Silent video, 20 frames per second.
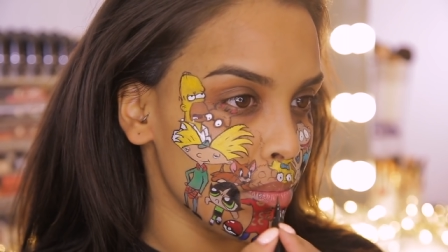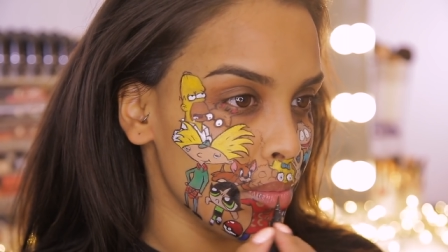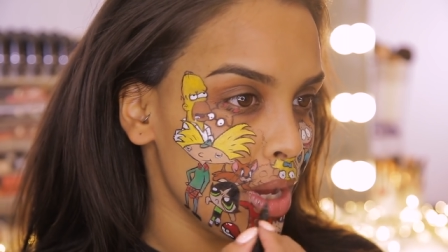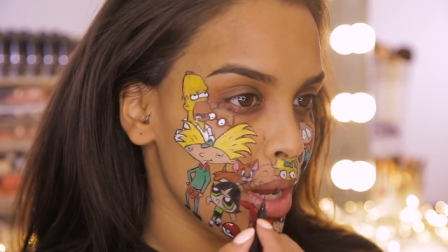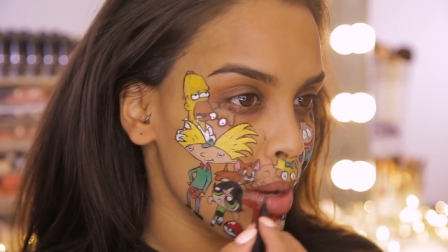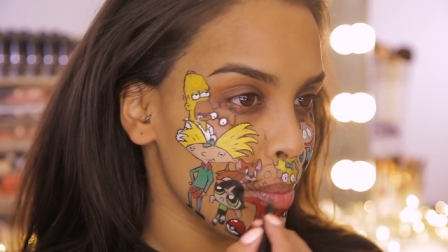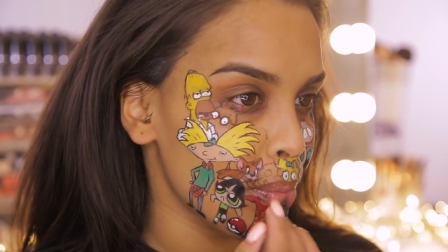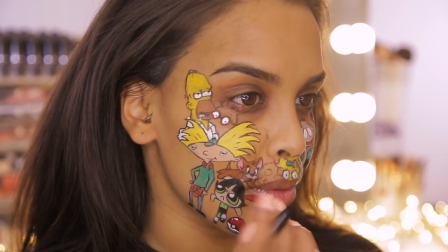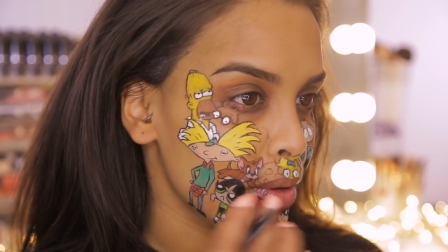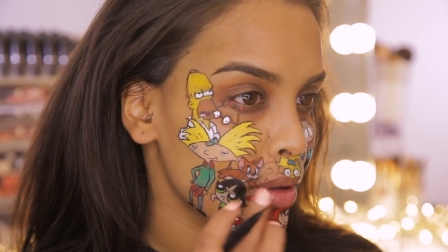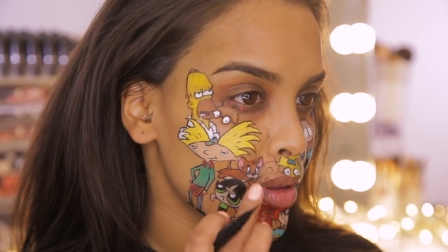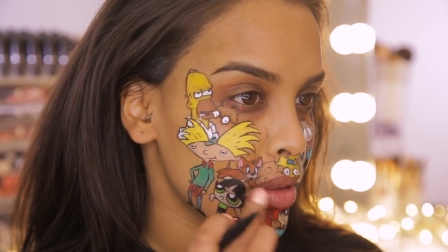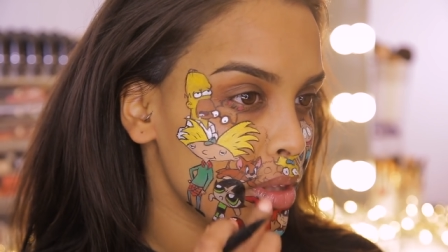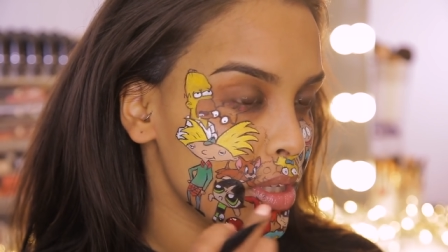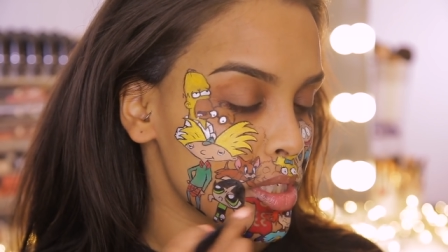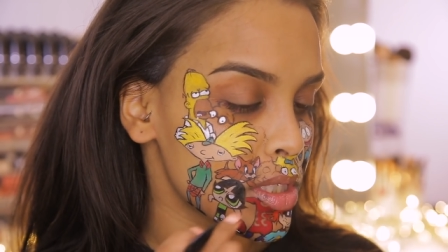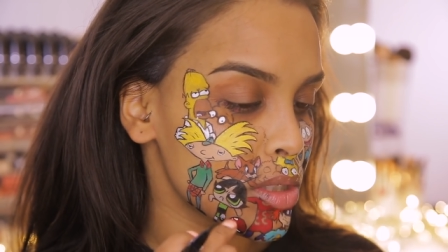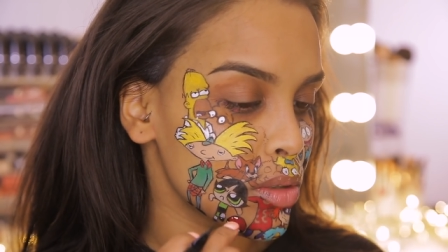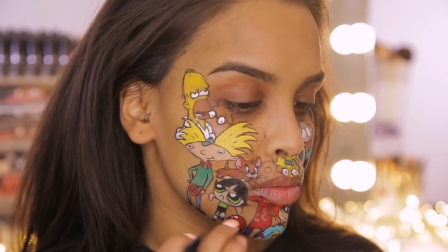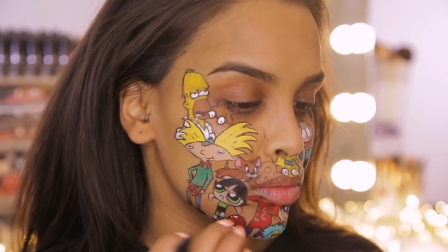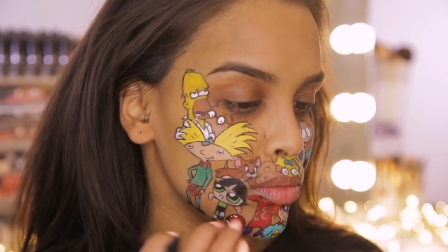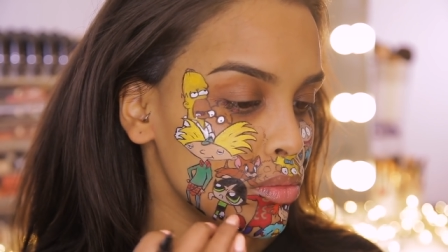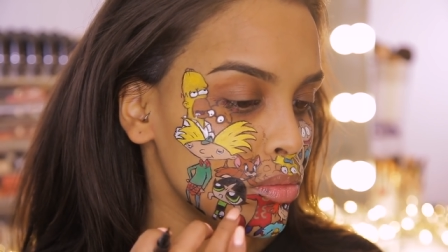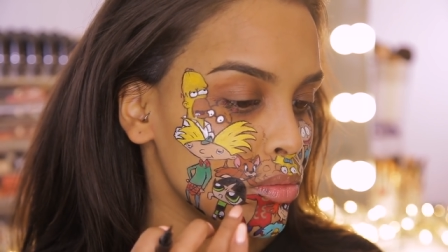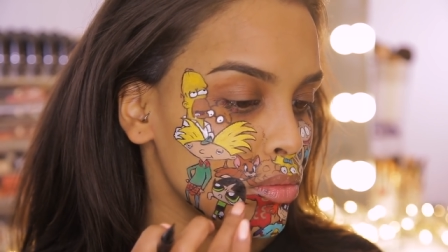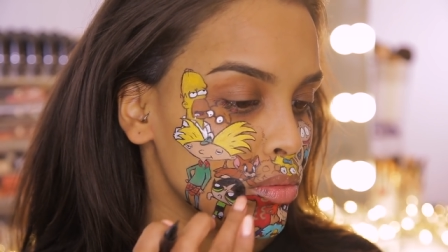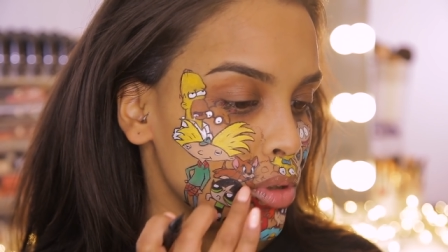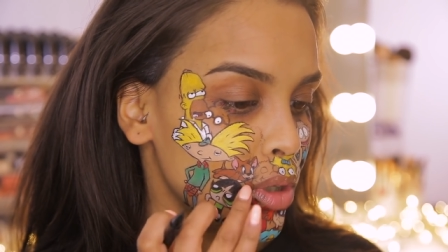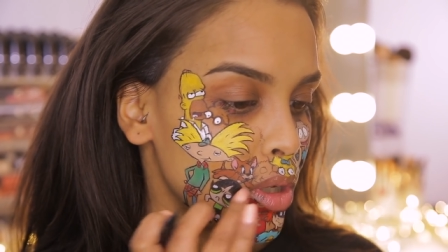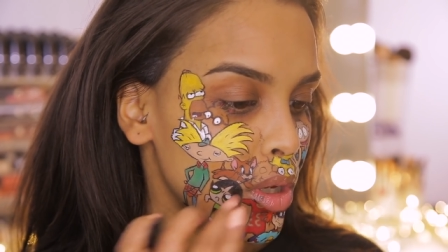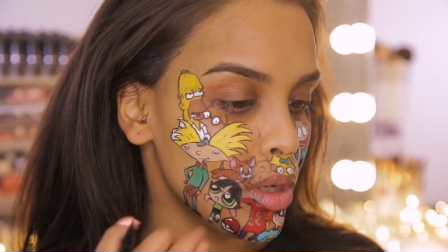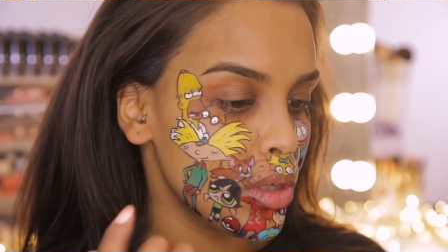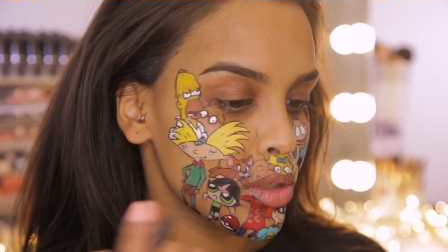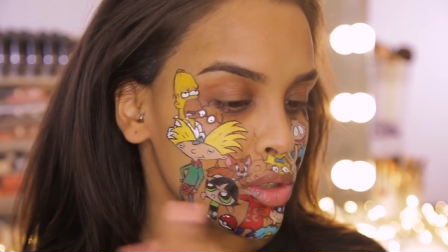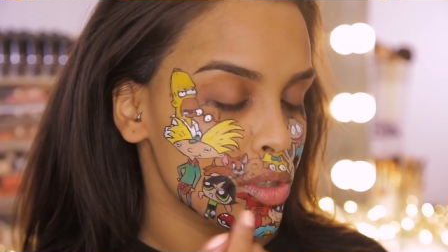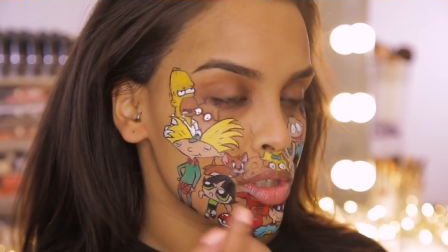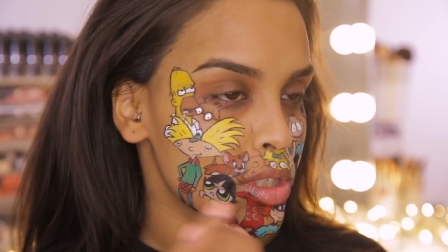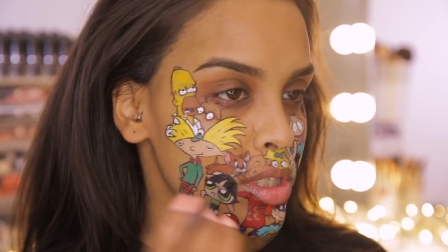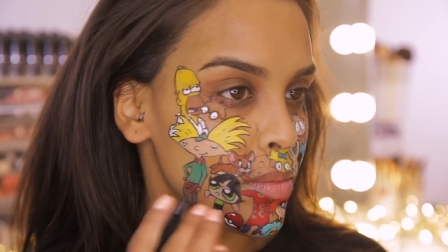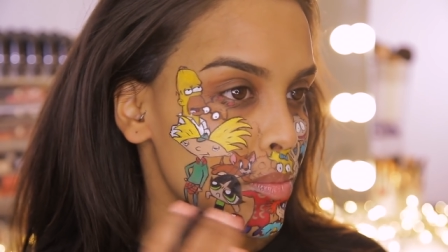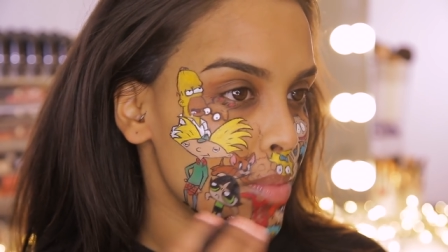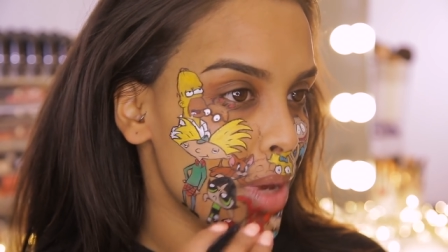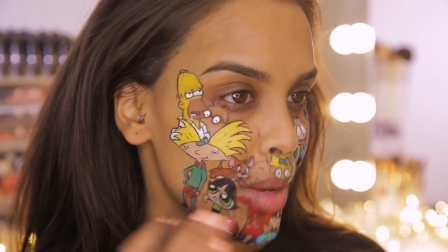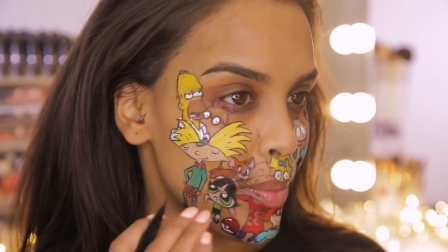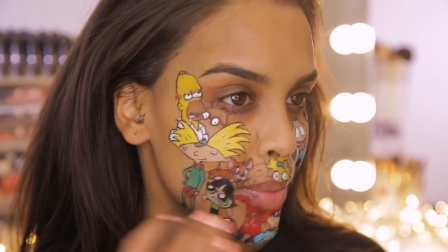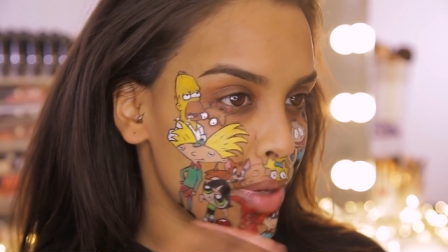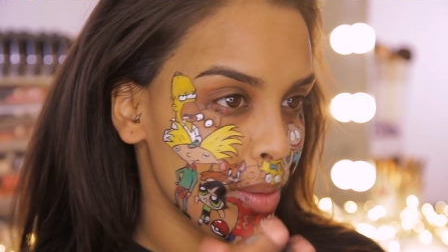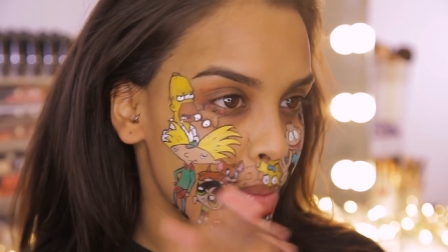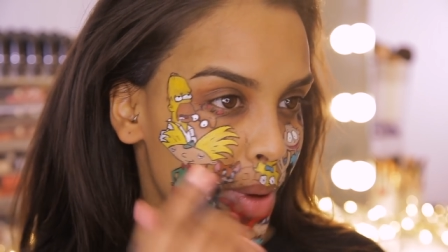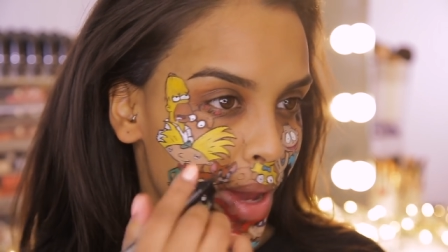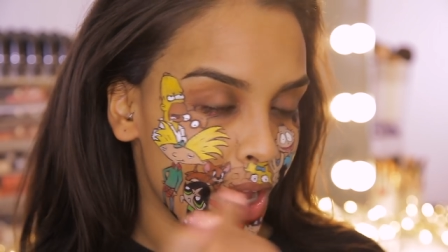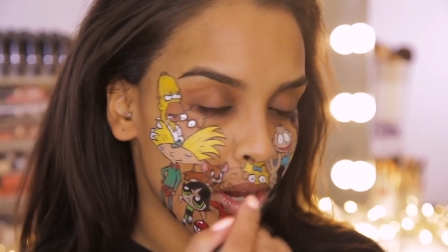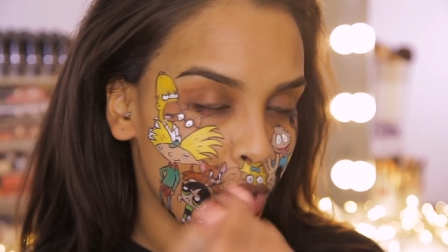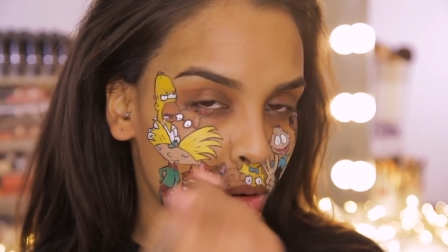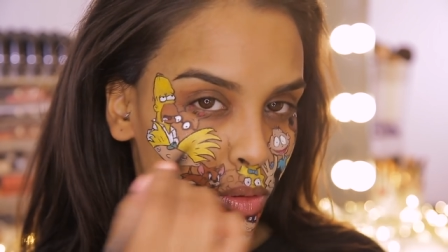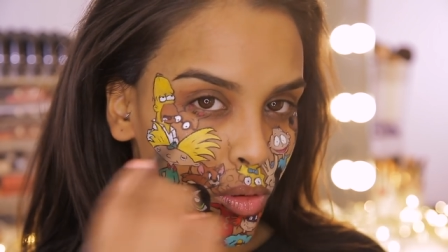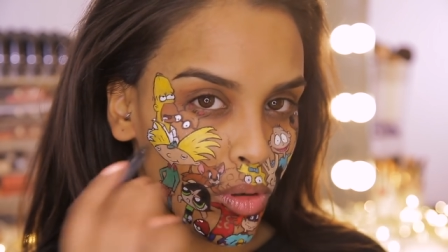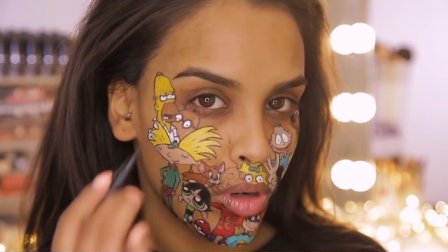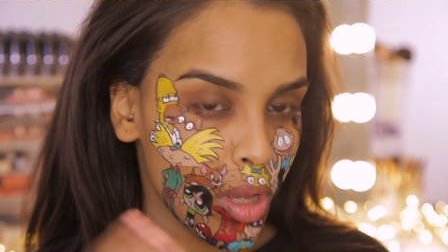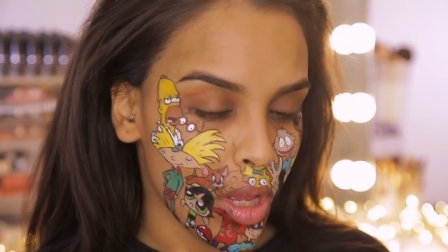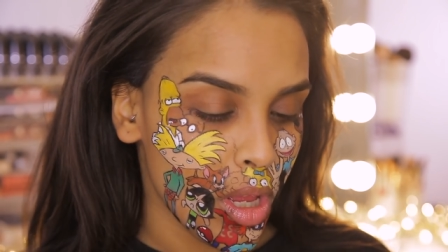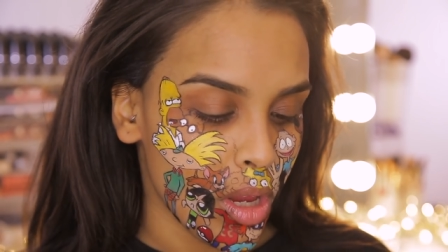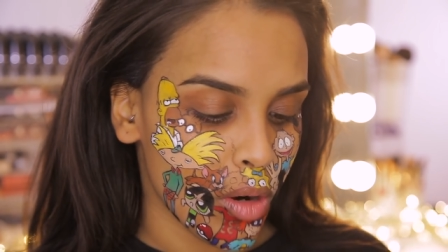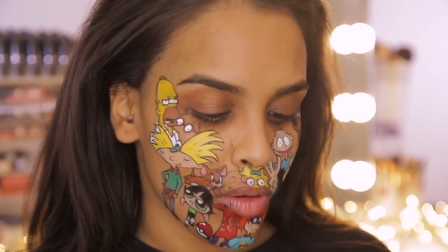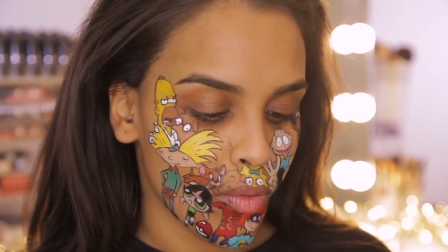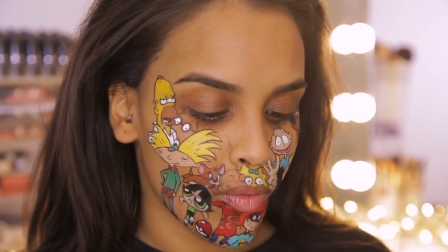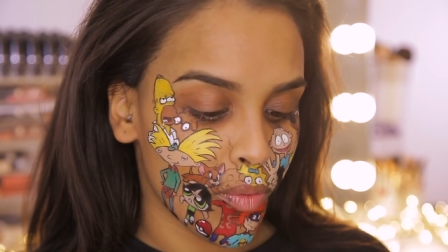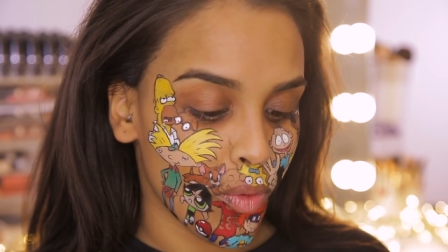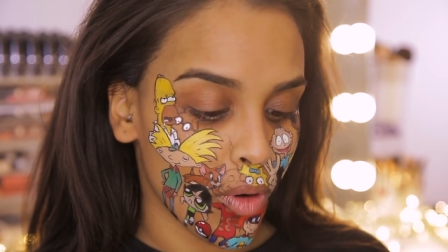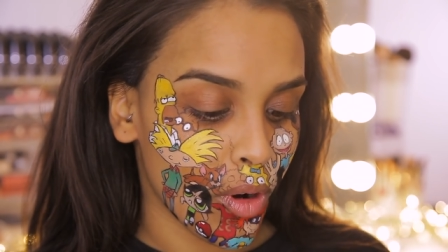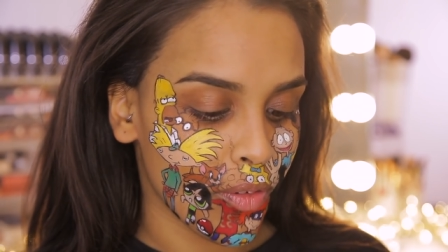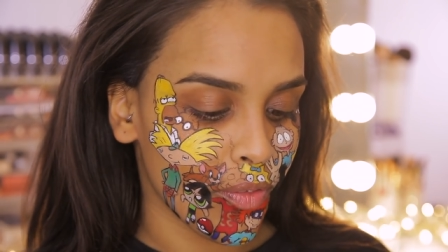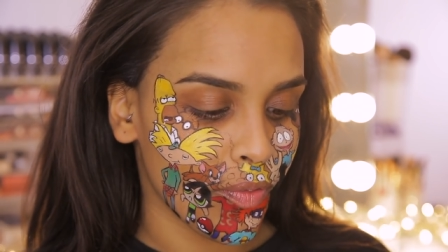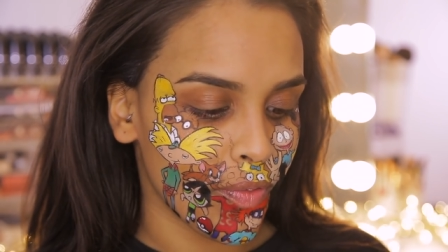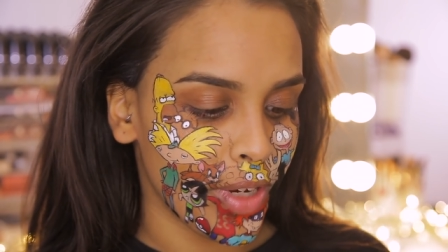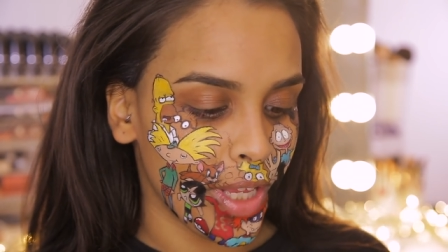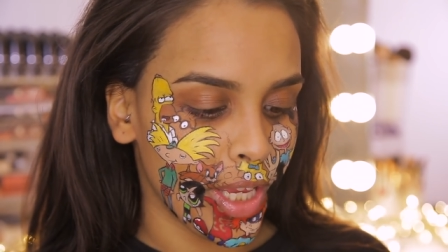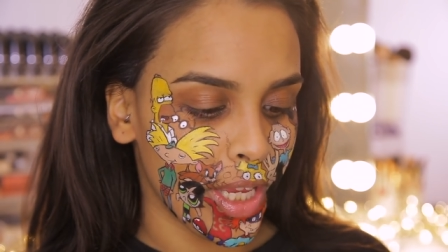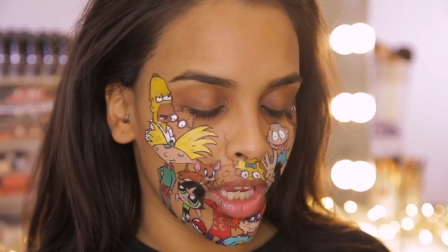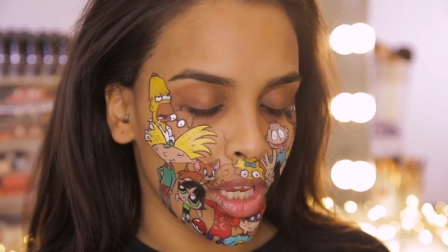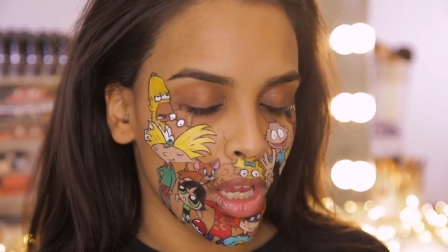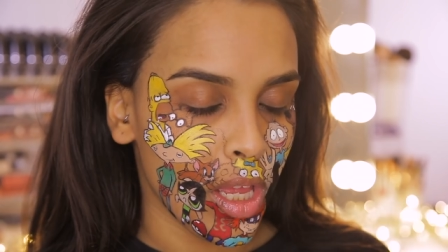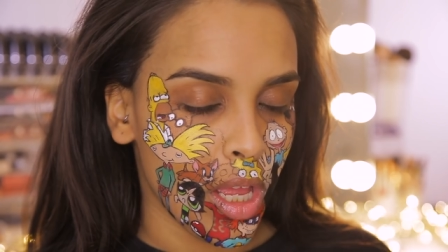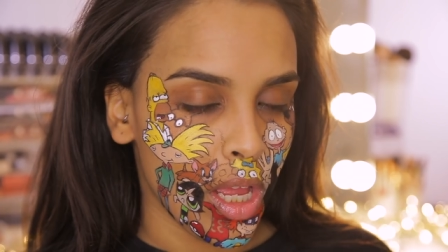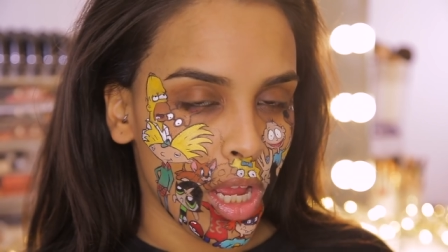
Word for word: map this all, just to map him out roughly.